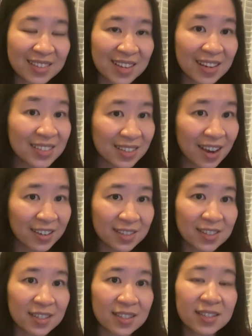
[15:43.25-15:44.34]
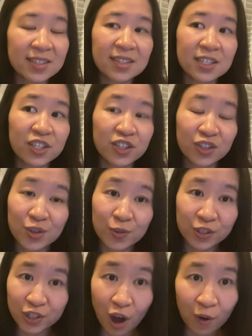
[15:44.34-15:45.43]
data scientists needs to know
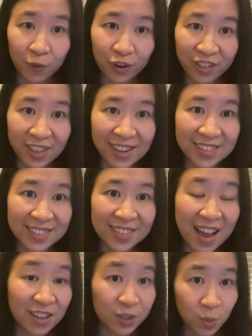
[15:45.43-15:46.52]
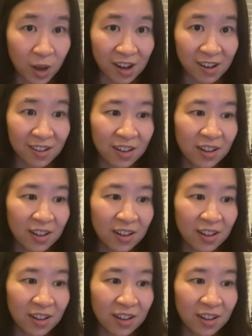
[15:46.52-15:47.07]
software things as well.